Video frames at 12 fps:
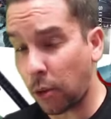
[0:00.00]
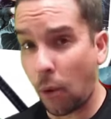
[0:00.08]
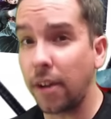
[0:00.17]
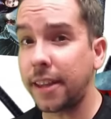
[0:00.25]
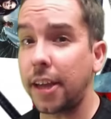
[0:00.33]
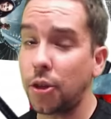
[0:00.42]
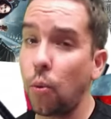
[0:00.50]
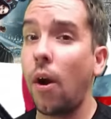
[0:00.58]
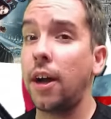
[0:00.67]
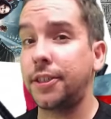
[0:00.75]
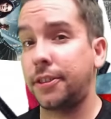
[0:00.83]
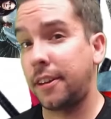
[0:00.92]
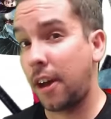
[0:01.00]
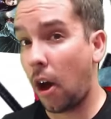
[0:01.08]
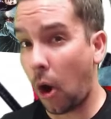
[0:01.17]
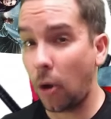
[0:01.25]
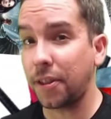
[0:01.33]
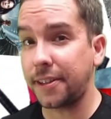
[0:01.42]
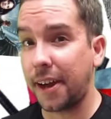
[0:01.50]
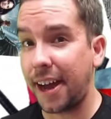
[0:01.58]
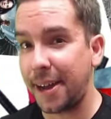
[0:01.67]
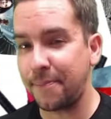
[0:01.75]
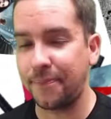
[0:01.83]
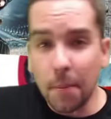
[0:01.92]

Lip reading: the one that you watched all the time,